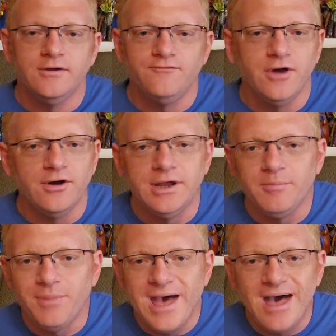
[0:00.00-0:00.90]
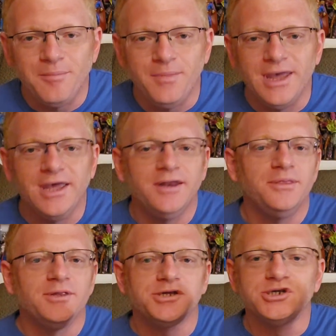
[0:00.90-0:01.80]
variant
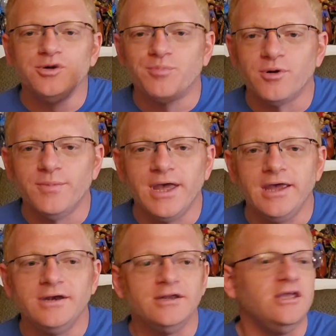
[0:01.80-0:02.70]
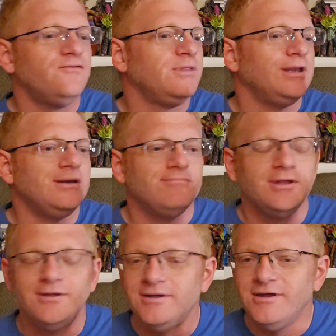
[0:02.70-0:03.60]
Batman, the Superman, even the
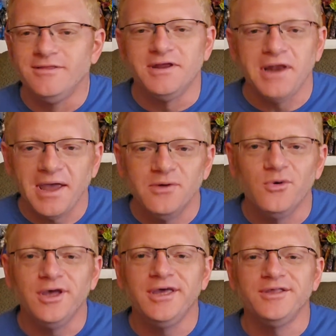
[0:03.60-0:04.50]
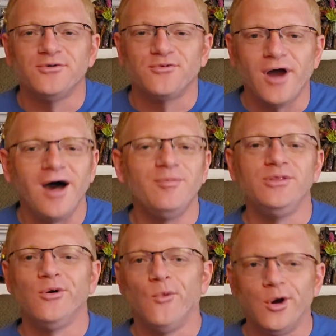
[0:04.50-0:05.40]
Nightwing, the
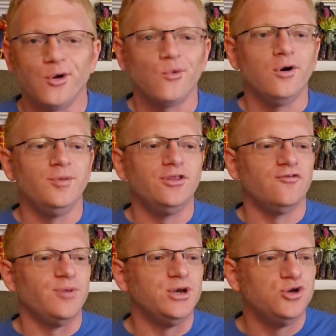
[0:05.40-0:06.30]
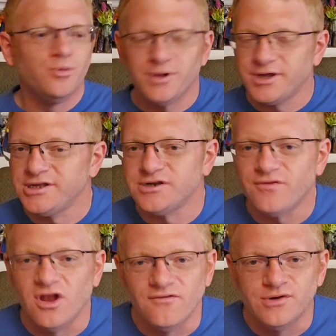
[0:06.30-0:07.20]
Robin, the Wonder Woman, there have been duplicates of
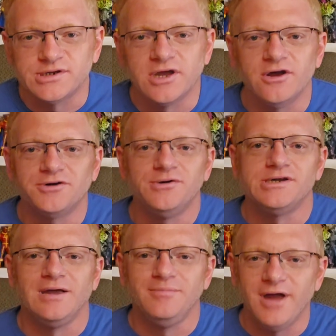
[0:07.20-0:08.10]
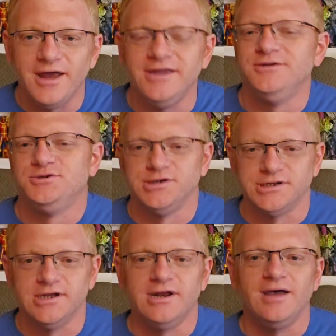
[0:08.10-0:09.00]
all of those characters. I'm not
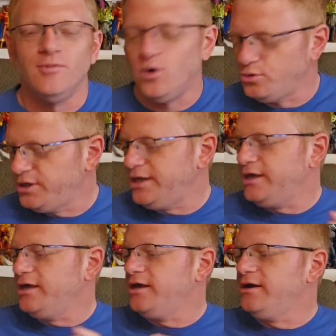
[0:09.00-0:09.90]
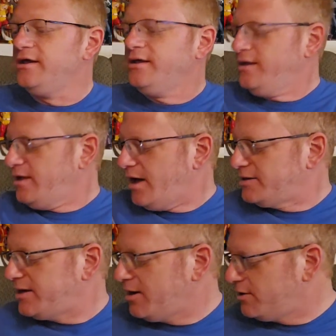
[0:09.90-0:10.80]
interested. I'm only in on
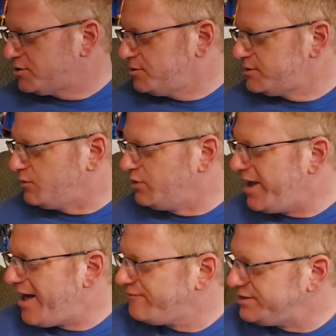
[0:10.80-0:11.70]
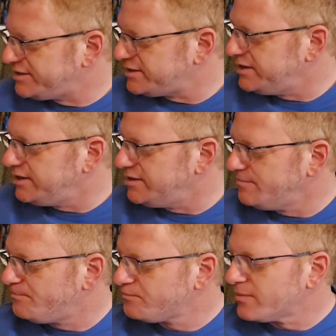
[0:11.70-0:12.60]
characters that we haven't seen
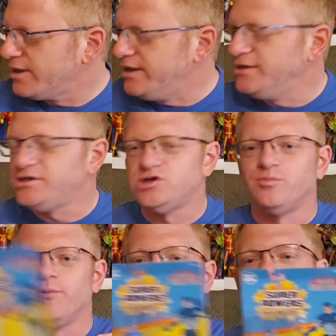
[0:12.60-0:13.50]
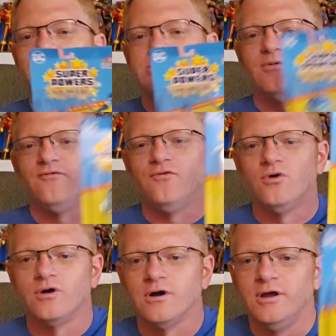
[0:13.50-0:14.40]
in Superpowers
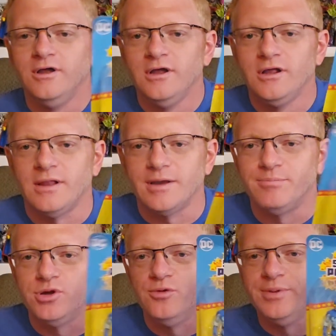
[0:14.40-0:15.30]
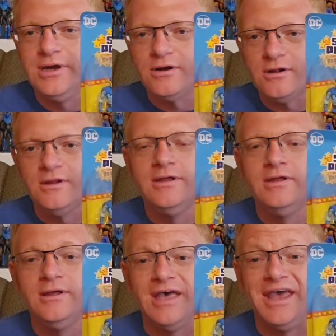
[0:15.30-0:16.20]
before. Like Blue Beetle
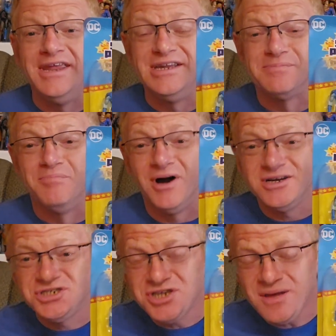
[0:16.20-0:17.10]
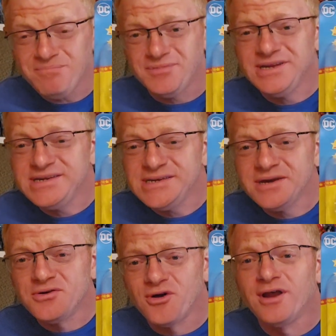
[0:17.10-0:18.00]
and his bug ship. This is
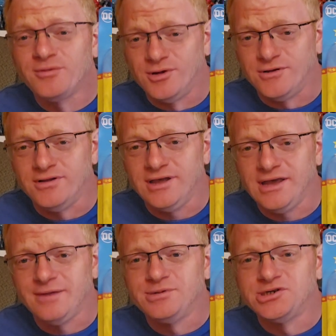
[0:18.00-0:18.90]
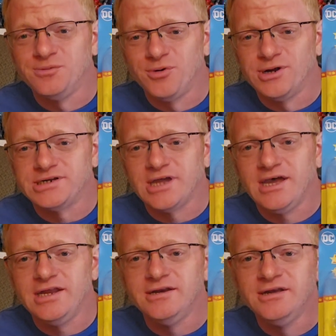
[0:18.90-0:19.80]
incredible. And I'm super
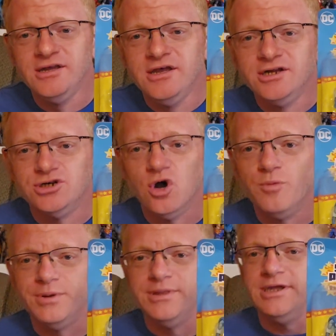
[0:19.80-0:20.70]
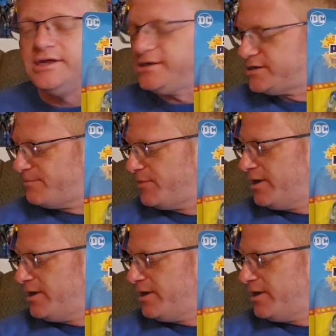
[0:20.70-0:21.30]
excited to open these.